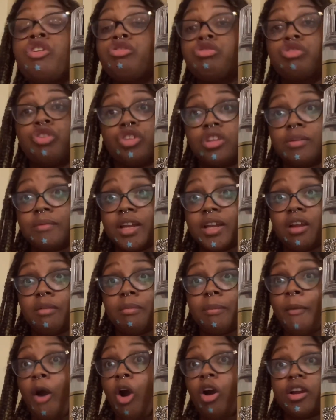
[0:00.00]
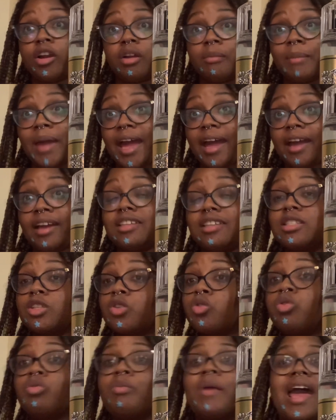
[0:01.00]
Throw them in all your bags,
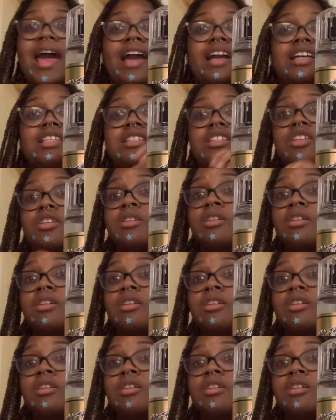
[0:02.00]
school bags,